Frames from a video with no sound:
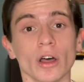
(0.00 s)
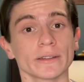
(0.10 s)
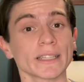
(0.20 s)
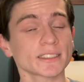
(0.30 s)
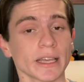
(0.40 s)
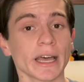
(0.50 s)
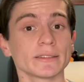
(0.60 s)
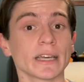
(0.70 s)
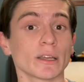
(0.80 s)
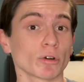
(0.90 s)
that
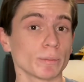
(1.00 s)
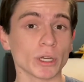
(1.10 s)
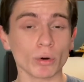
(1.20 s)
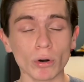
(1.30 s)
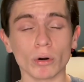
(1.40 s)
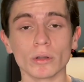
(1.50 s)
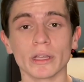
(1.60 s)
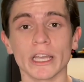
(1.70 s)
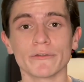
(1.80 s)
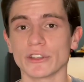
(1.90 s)
said that it would be cool
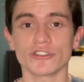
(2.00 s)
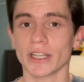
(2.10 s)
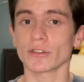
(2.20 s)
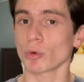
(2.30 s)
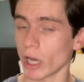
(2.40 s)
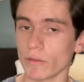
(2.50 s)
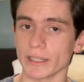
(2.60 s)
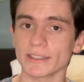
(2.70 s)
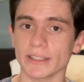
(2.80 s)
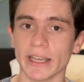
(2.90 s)
if in Gen 12,
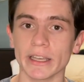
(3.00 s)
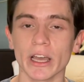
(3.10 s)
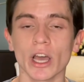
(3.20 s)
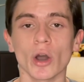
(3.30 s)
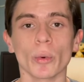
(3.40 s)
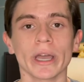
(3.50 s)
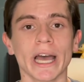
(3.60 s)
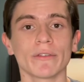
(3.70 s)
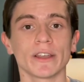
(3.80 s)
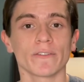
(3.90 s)
let's say, we
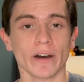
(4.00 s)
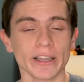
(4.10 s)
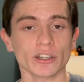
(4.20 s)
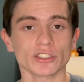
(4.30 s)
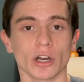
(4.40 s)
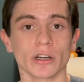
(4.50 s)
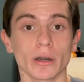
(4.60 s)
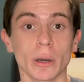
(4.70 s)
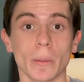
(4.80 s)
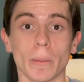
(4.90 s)
have the Fire
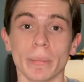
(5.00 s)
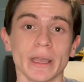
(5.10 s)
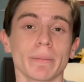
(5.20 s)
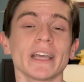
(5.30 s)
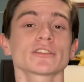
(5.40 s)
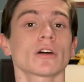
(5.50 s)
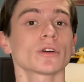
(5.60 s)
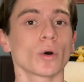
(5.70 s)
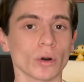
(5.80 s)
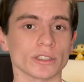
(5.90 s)
starter being based around a
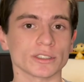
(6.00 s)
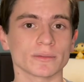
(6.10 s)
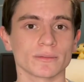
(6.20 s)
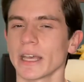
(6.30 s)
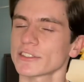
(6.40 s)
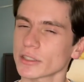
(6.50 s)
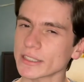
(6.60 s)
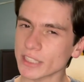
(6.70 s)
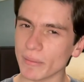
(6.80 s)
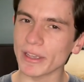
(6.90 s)
horse. And so
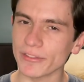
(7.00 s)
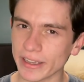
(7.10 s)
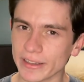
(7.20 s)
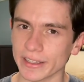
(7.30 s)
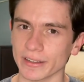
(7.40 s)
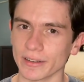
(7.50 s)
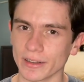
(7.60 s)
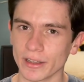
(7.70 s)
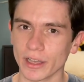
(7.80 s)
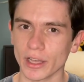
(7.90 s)
this got me thinking,
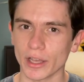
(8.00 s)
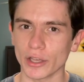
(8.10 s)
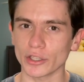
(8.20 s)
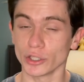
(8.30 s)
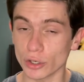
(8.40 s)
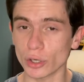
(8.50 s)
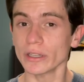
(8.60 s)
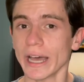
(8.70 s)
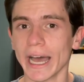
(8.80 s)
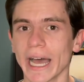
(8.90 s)
you
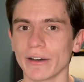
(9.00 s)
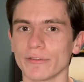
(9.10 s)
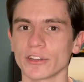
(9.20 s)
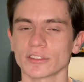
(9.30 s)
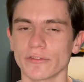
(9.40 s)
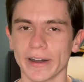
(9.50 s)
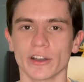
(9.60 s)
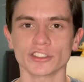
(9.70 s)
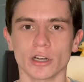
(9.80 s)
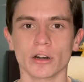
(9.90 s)
could have just a Fire
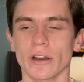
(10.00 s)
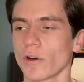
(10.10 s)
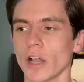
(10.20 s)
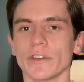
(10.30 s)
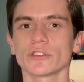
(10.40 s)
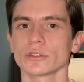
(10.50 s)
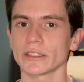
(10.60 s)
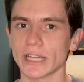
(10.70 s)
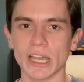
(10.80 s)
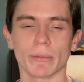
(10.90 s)
starter evolve into the
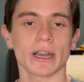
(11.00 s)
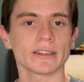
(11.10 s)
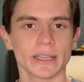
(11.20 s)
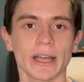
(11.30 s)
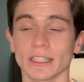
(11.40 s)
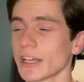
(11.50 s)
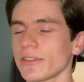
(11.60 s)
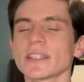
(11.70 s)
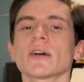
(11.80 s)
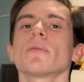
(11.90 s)
Nightmare at the end, and I
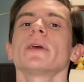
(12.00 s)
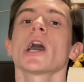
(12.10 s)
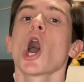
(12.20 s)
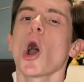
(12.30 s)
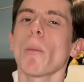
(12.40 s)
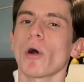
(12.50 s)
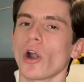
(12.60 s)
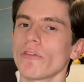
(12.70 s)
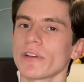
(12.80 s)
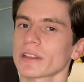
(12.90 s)
think that would be
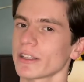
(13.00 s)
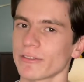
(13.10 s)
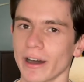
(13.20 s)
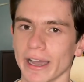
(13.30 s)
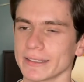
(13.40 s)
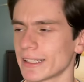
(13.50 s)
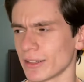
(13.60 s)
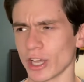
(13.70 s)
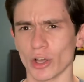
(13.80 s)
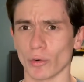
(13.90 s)
perfectly fine and
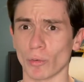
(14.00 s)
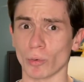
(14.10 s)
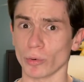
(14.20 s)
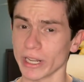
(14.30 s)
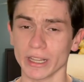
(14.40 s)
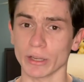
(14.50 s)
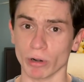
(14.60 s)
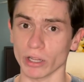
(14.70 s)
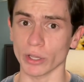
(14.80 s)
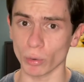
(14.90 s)
really,
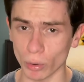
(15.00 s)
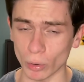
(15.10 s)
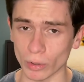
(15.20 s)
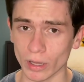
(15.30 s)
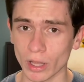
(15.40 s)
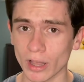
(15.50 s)
really cool.